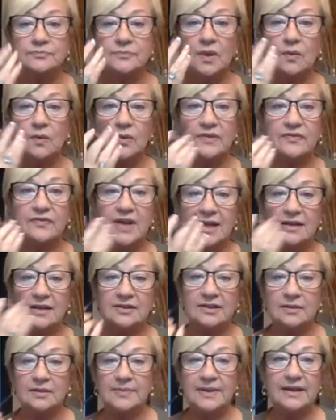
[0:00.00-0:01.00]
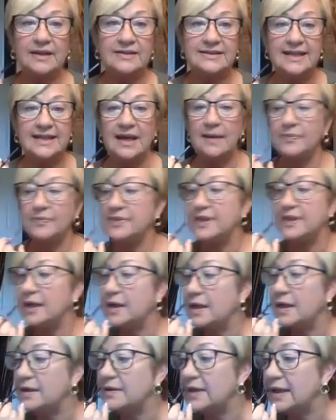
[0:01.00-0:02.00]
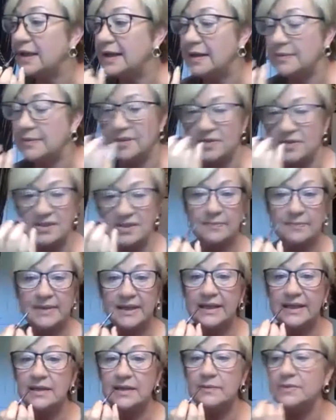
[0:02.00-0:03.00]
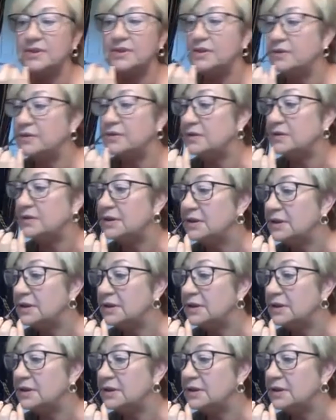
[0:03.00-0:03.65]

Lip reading: Where you've got a little bit of depth there. And I'm using medium nude